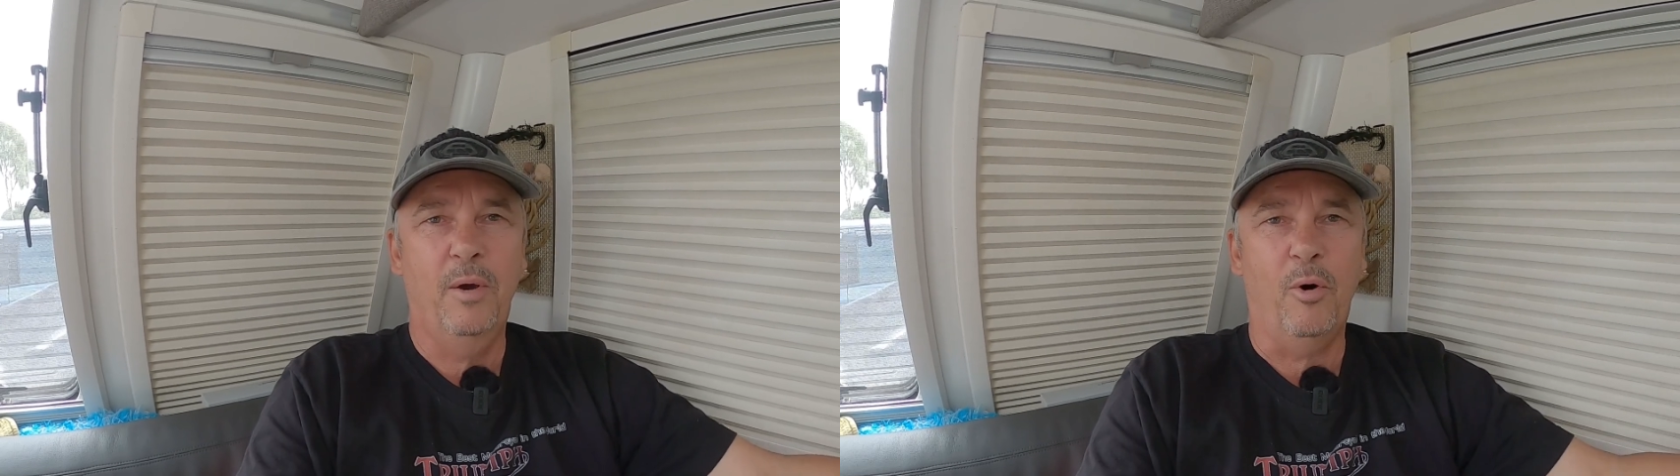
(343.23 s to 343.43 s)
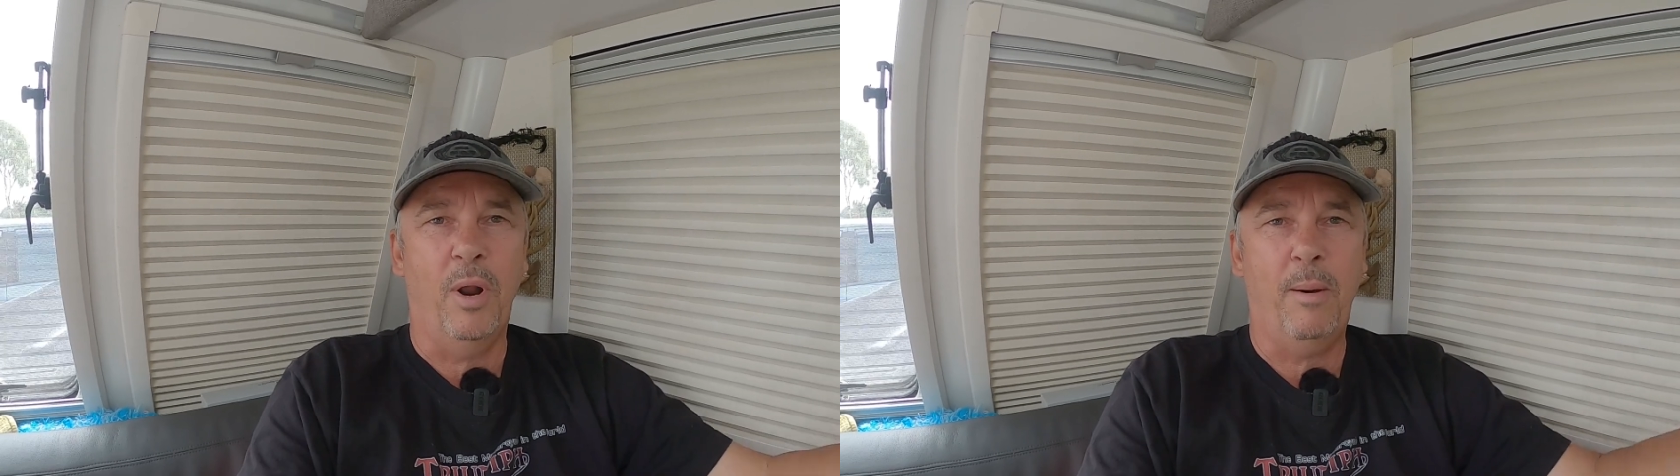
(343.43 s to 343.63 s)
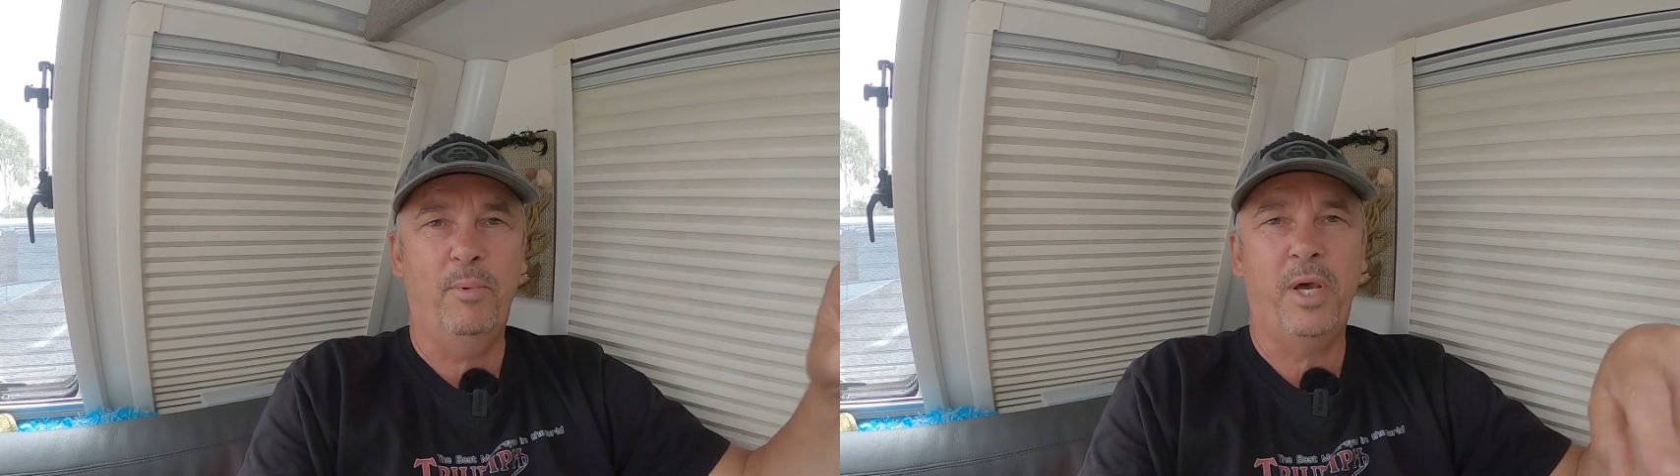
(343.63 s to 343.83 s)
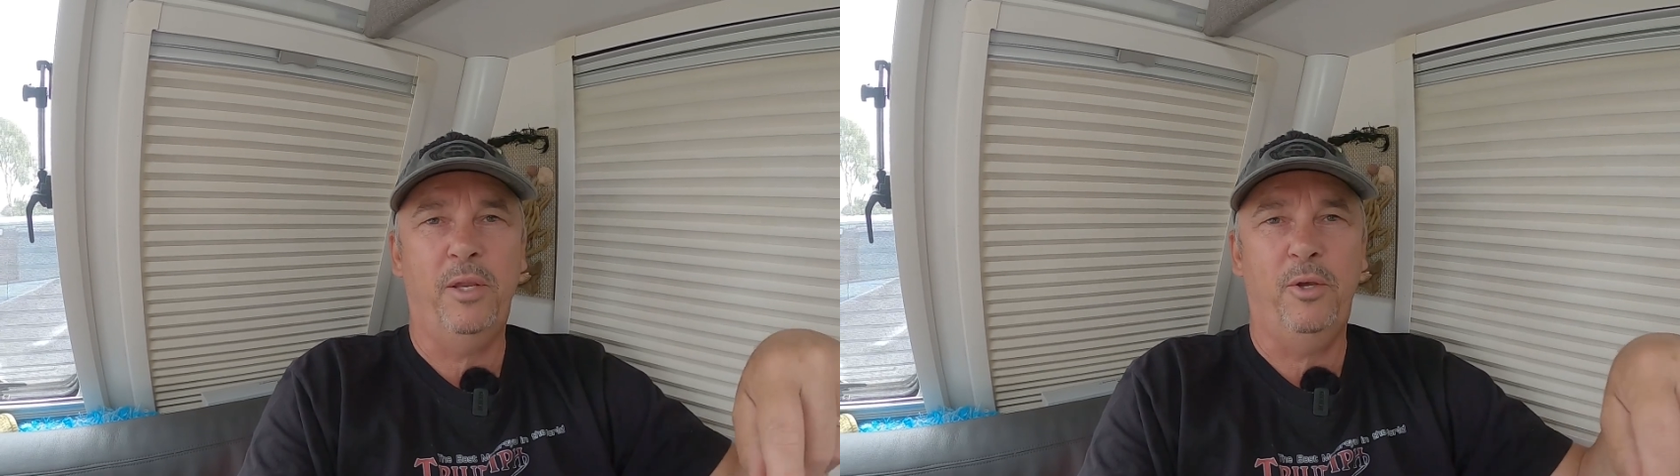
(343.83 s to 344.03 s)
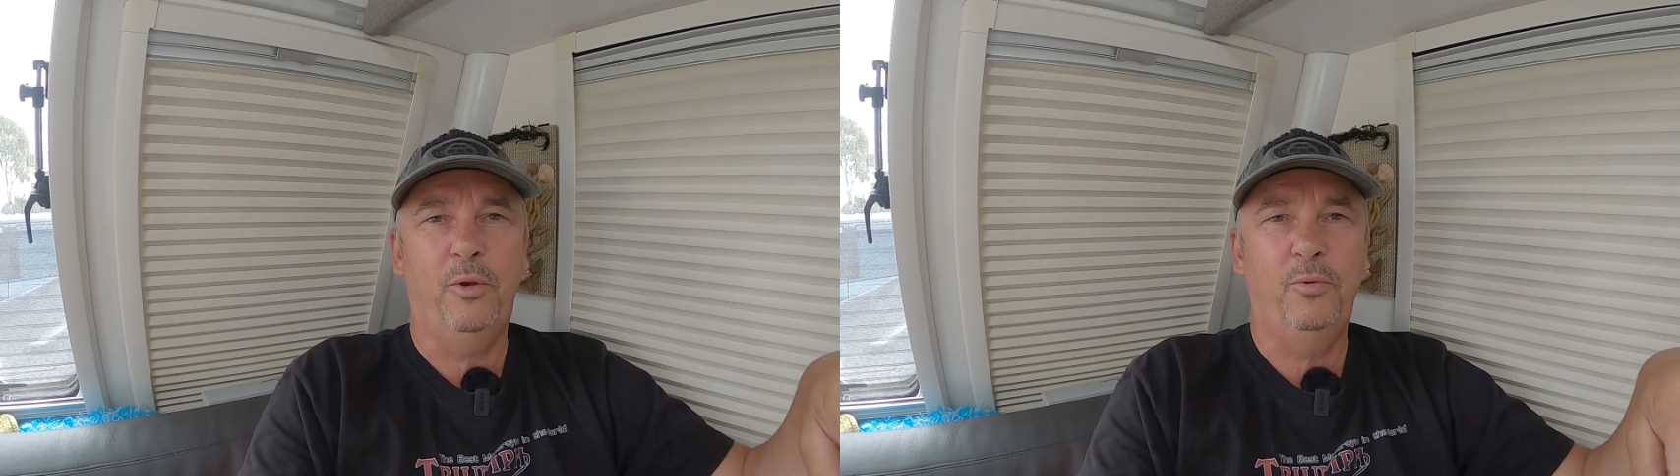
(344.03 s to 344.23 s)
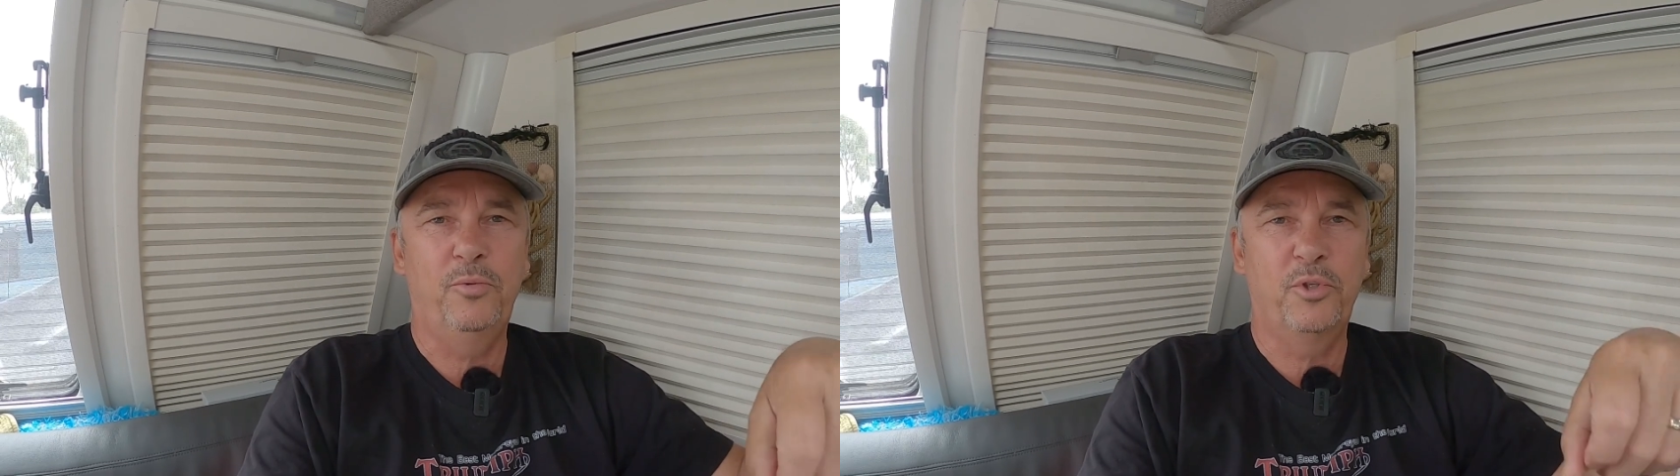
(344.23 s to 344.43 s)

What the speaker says: update you